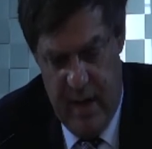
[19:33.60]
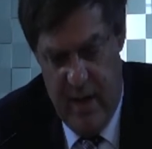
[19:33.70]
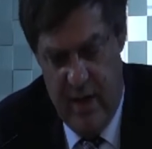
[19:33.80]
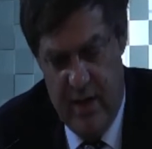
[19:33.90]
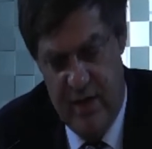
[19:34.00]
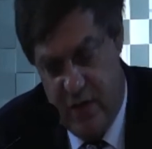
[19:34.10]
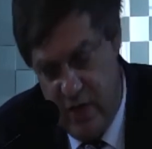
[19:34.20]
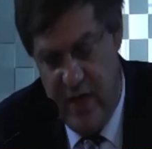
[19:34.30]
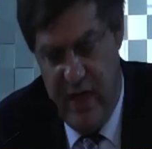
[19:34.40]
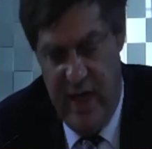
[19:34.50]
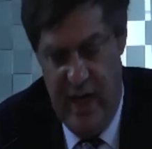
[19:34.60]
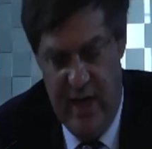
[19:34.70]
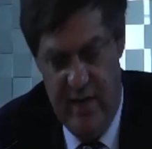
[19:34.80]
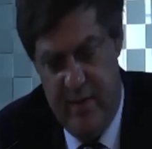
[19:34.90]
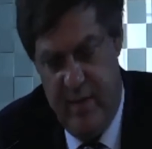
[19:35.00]
Certainly,
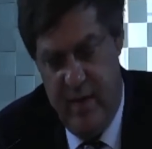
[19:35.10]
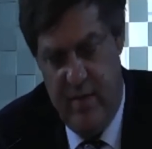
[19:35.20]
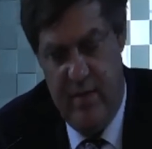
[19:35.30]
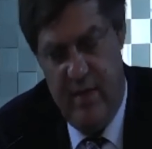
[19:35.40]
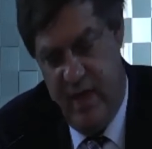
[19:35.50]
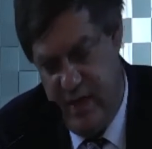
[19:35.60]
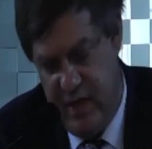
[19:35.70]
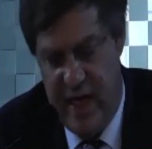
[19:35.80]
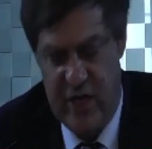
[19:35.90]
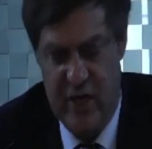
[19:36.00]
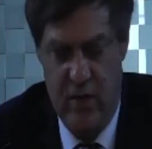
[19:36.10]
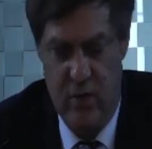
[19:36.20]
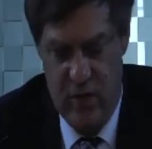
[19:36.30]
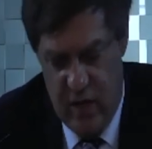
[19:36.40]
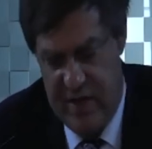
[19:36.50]
international law,
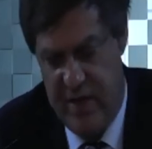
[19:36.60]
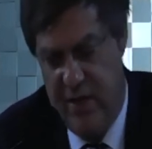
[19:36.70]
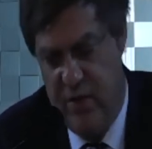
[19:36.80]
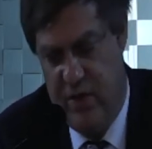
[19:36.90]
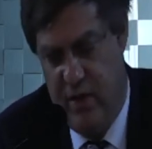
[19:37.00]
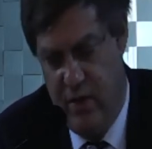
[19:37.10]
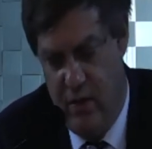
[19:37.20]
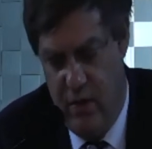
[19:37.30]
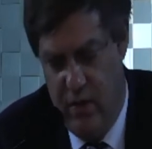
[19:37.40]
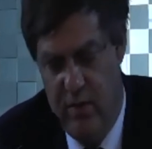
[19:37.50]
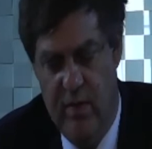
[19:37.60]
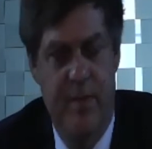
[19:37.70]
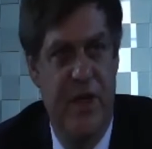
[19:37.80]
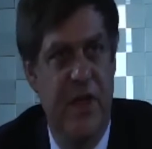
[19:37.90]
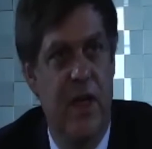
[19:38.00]
constitutional law, in
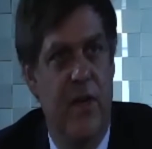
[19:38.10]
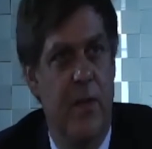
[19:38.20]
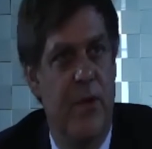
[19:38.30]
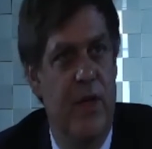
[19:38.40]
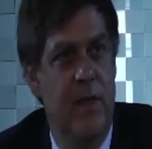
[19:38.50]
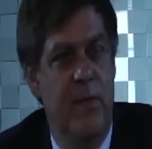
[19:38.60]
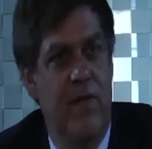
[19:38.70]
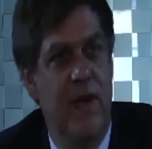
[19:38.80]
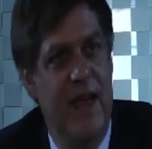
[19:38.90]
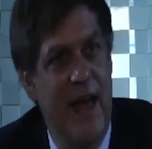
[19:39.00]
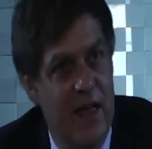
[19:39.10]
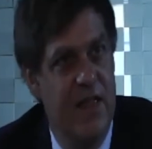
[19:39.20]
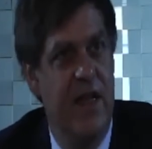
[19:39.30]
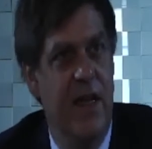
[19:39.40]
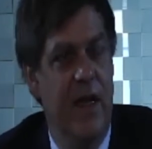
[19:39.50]
particular the principle of
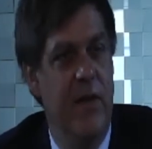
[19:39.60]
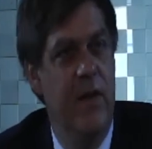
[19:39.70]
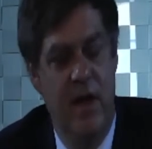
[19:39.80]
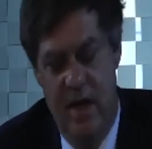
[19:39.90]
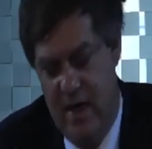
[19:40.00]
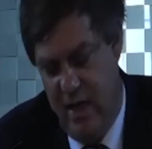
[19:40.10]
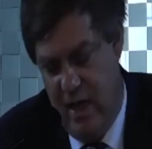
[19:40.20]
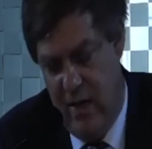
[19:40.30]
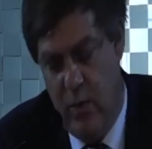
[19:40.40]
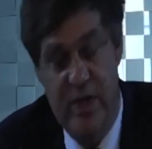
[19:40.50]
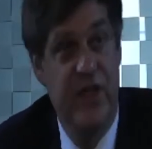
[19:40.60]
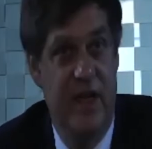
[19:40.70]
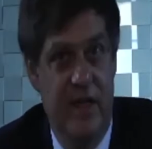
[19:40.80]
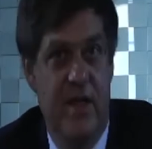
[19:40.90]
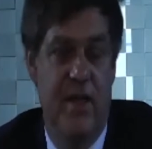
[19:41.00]
legality, which
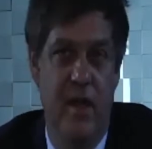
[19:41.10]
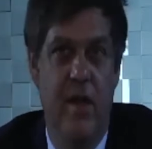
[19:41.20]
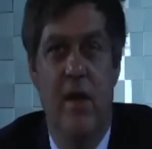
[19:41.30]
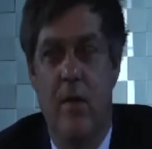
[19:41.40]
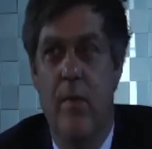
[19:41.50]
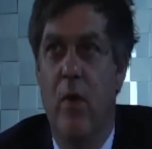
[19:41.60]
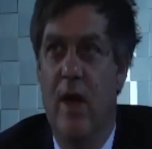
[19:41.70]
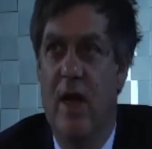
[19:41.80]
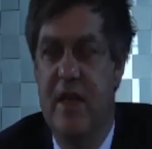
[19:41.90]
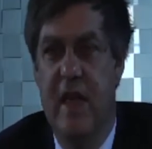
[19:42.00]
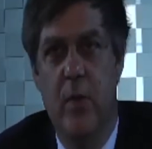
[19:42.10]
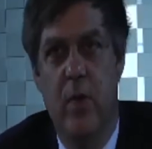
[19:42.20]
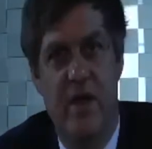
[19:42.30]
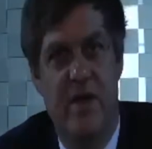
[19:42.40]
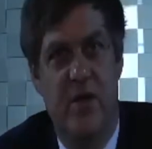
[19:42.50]
is more or less equally
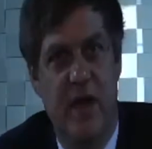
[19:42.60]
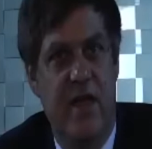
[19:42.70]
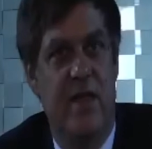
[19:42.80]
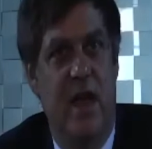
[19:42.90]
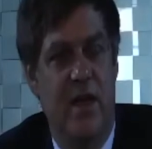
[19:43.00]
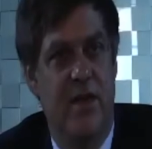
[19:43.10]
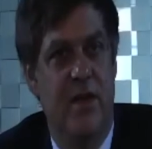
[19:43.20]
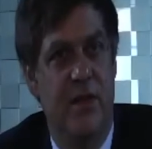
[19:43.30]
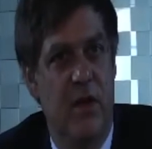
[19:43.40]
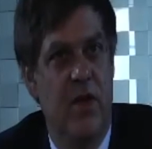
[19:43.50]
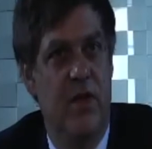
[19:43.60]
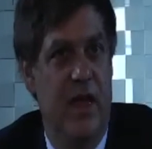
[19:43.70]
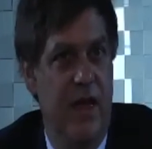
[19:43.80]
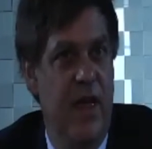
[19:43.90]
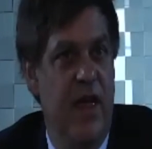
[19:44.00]
strict understood
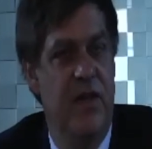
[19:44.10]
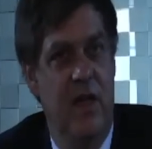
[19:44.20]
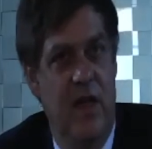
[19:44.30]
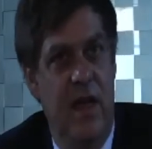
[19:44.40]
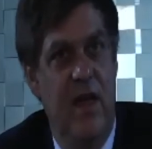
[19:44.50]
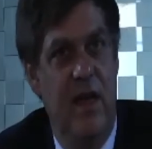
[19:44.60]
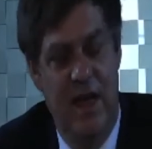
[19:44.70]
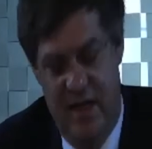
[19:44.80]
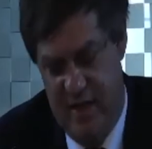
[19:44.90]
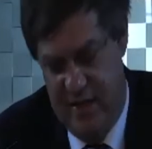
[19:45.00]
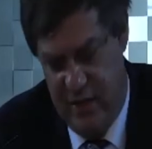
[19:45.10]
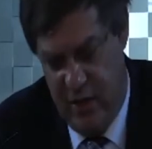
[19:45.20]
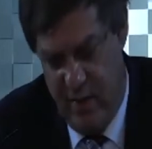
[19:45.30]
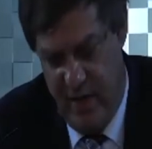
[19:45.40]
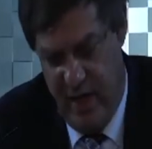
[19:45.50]
in Italy like it is in
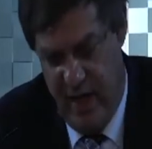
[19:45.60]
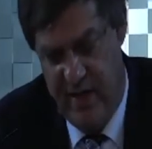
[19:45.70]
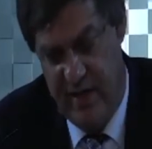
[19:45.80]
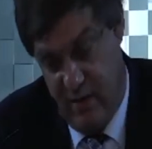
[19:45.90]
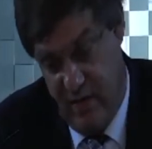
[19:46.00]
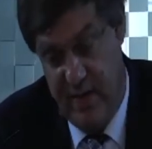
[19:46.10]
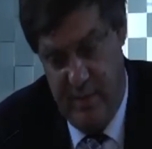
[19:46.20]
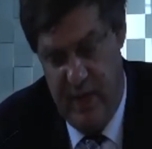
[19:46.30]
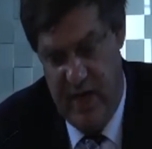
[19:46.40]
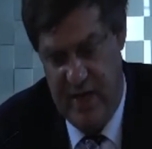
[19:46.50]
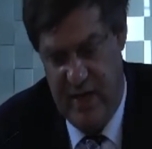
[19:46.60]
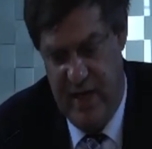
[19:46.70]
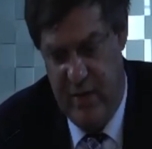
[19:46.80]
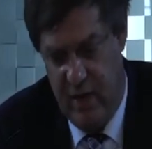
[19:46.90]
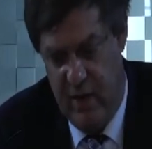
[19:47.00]
Germany, so this plays a key
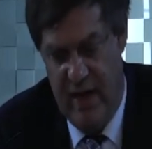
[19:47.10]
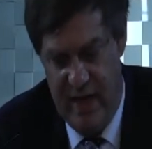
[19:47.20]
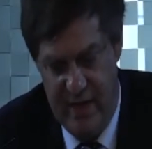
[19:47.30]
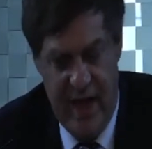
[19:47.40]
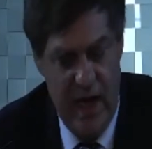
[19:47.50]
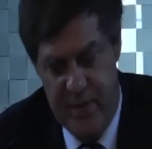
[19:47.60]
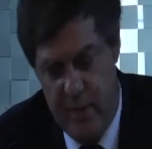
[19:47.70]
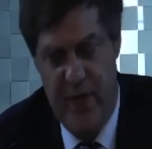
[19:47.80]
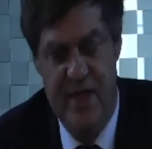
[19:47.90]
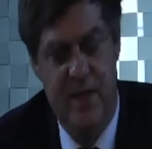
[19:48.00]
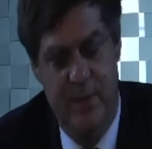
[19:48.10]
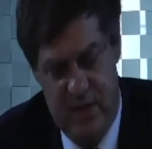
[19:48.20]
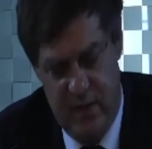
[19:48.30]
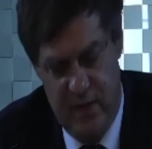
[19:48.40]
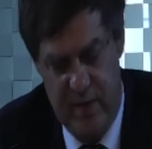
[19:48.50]
role, and other principles of
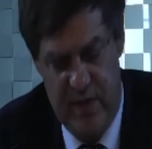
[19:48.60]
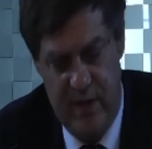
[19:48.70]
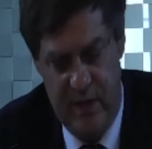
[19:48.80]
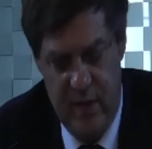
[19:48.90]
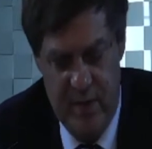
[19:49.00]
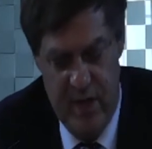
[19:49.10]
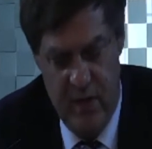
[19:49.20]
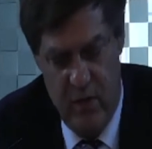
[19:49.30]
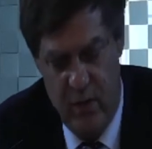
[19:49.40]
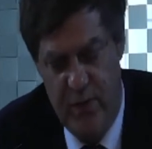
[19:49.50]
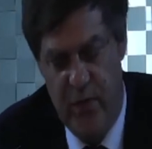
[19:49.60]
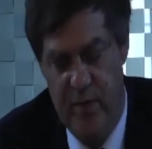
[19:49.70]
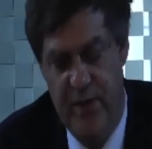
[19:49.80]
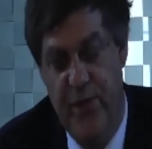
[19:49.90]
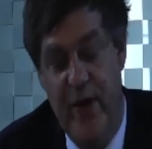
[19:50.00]
criminal law form a
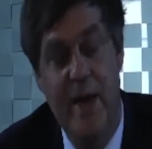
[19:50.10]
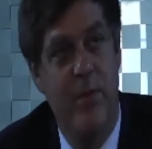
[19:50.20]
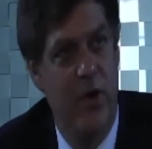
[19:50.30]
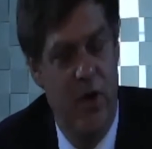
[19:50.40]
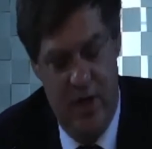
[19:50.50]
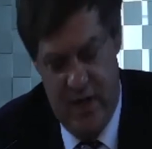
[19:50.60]
framework